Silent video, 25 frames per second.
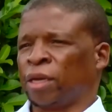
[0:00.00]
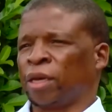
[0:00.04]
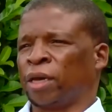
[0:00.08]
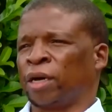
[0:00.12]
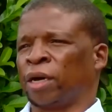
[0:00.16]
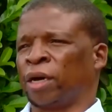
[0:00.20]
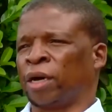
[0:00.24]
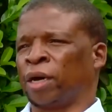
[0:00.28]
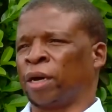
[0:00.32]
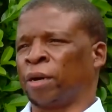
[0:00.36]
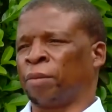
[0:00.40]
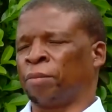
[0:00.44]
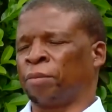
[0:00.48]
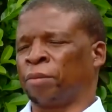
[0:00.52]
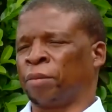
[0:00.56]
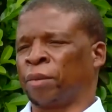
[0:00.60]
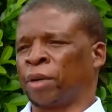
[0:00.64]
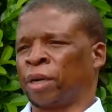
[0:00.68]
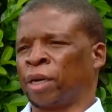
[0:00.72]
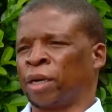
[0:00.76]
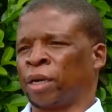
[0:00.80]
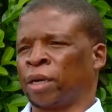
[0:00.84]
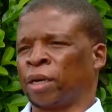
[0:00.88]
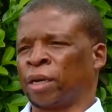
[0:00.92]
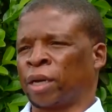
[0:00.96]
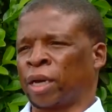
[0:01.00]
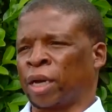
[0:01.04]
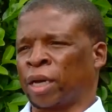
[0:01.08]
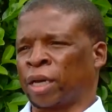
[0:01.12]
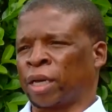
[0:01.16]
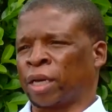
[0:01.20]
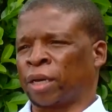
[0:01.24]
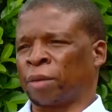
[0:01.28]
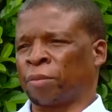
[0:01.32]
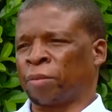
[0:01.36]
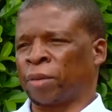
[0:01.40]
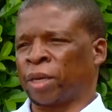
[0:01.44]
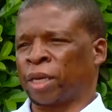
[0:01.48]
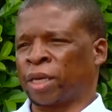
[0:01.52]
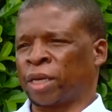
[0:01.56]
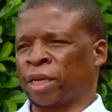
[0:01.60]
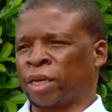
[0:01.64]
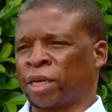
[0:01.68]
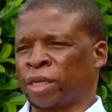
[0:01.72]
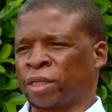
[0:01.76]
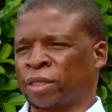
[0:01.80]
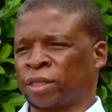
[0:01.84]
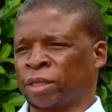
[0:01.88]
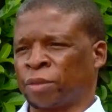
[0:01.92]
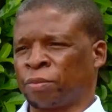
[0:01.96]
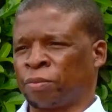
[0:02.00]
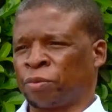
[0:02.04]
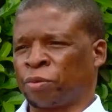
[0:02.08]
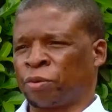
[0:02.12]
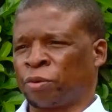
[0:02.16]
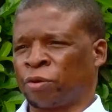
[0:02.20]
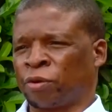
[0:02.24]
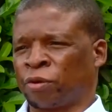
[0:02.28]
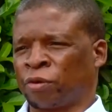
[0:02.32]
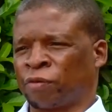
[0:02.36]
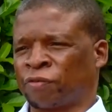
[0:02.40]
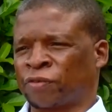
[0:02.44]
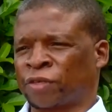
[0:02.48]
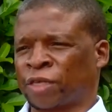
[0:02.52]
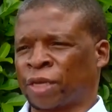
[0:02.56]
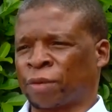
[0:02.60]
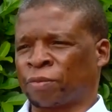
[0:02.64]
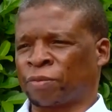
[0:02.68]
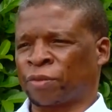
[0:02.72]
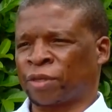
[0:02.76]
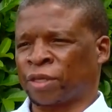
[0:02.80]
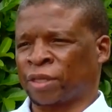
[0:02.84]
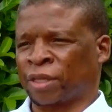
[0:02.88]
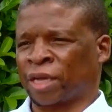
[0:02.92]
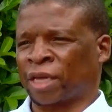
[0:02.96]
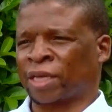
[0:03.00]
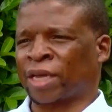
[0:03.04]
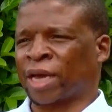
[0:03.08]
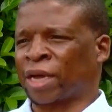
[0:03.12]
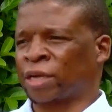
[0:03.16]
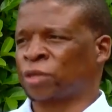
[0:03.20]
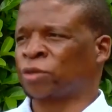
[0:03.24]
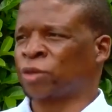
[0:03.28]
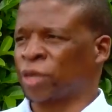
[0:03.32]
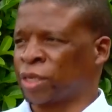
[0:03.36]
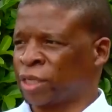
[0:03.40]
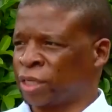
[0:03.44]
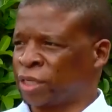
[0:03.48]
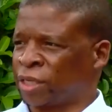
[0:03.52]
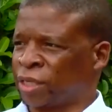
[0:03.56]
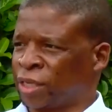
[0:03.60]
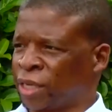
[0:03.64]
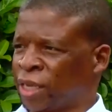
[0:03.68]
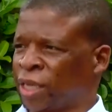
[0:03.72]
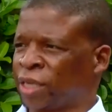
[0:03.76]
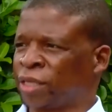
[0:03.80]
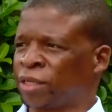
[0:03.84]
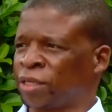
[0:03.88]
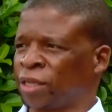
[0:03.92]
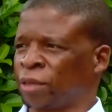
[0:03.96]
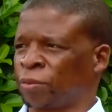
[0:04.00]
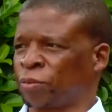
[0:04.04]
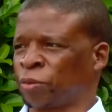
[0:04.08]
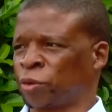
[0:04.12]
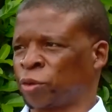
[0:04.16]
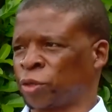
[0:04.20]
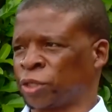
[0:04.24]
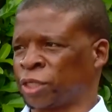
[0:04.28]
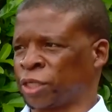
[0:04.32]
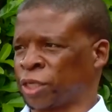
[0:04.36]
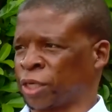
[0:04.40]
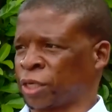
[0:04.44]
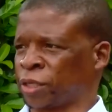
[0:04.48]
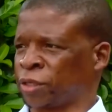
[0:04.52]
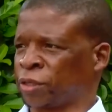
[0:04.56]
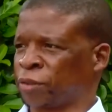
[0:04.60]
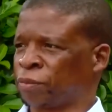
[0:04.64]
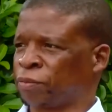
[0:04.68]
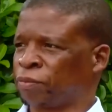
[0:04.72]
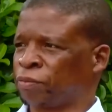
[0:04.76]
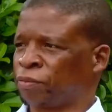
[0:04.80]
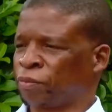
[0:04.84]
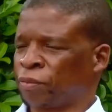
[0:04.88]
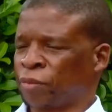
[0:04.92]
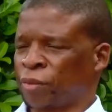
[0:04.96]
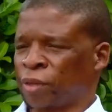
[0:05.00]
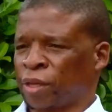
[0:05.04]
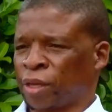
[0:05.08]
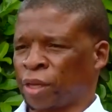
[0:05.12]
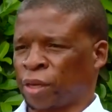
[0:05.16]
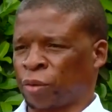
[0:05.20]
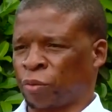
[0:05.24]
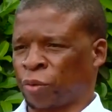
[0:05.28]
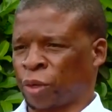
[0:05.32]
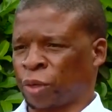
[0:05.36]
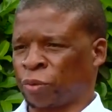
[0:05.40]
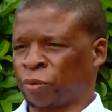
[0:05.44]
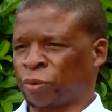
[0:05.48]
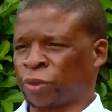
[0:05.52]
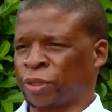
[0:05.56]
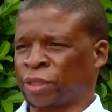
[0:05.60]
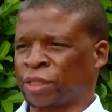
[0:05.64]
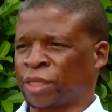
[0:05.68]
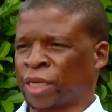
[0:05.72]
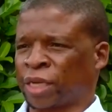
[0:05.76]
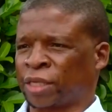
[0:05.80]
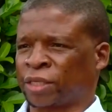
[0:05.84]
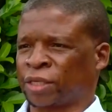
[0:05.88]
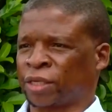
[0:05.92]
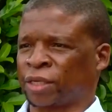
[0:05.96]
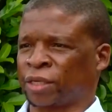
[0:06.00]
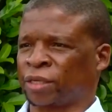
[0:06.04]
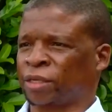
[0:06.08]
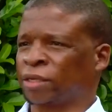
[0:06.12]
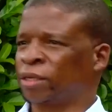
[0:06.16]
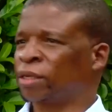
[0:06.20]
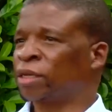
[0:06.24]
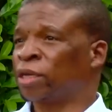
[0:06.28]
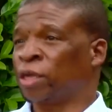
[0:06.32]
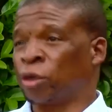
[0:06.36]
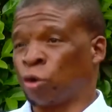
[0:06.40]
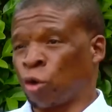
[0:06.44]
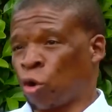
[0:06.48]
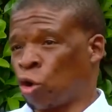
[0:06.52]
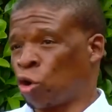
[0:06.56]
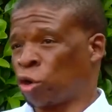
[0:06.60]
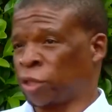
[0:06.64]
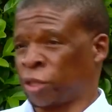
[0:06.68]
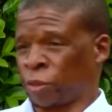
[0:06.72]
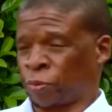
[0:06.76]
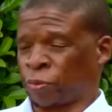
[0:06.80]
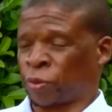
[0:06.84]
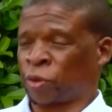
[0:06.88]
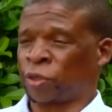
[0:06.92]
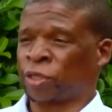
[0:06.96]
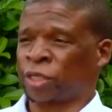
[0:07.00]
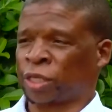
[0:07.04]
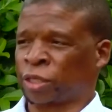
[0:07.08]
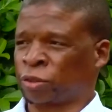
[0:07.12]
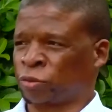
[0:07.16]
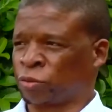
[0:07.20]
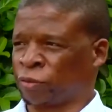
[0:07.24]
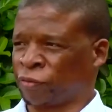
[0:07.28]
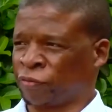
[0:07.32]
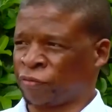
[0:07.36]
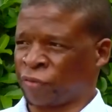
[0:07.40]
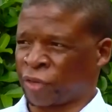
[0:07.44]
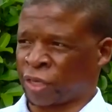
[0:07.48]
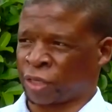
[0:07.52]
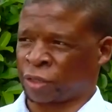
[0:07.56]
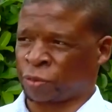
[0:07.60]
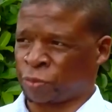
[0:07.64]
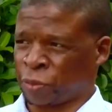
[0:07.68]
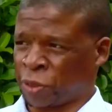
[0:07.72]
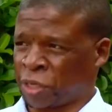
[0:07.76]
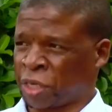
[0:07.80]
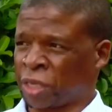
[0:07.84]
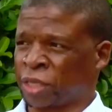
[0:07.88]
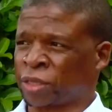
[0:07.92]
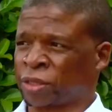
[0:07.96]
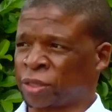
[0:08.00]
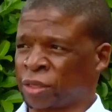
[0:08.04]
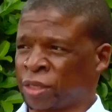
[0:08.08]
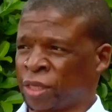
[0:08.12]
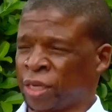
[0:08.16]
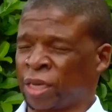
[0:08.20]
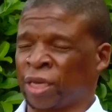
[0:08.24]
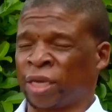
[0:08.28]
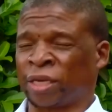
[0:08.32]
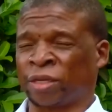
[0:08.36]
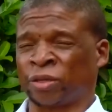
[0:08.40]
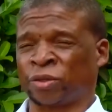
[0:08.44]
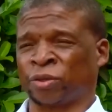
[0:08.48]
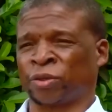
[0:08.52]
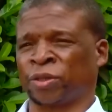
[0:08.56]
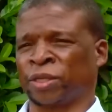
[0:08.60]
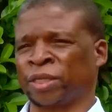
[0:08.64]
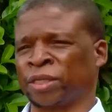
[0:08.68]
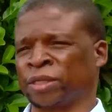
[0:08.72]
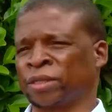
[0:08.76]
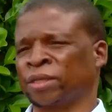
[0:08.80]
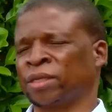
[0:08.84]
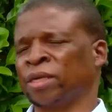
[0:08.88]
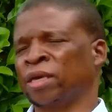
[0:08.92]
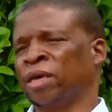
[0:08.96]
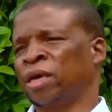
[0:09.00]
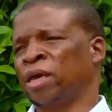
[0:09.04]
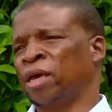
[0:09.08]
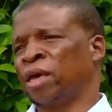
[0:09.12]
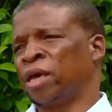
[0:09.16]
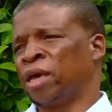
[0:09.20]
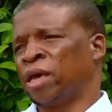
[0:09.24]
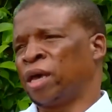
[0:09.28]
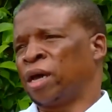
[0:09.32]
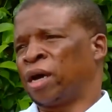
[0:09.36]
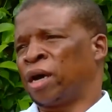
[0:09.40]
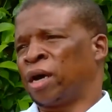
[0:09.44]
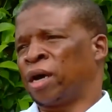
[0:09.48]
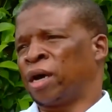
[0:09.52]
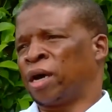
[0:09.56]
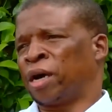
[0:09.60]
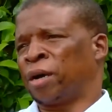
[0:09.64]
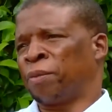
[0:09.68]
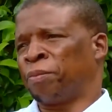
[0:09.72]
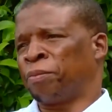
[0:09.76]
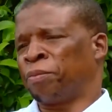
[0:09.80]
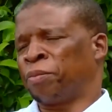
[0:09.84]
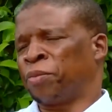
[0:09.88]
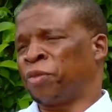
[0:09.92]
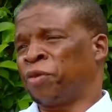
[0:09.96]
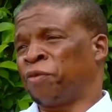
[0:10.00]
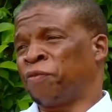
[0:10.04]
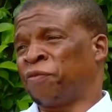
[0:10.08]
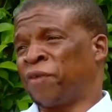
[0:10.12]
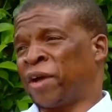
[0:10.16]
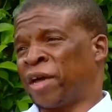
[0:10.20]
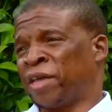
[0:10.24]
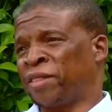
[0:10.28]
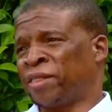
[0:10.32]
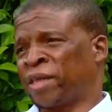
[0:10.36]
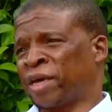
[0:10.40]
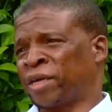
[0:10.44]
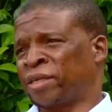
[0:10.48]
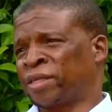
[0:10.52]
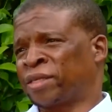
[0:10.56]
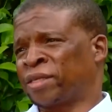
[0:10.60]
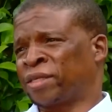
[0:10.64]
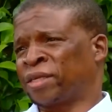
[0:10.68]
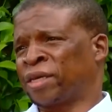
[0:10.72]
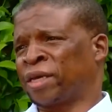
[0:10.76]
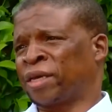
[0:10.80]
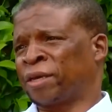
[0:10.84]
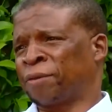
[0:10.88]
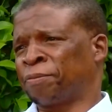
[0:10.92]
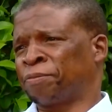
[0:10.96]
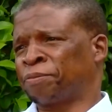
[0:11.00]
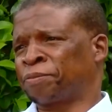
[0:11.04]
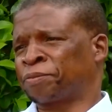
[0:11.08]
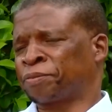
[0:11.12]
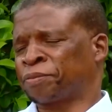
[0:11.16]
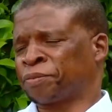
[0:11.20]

I can make an example of something that actually delayed the project when we started. In all the projects, we've experienced delays on this. You find that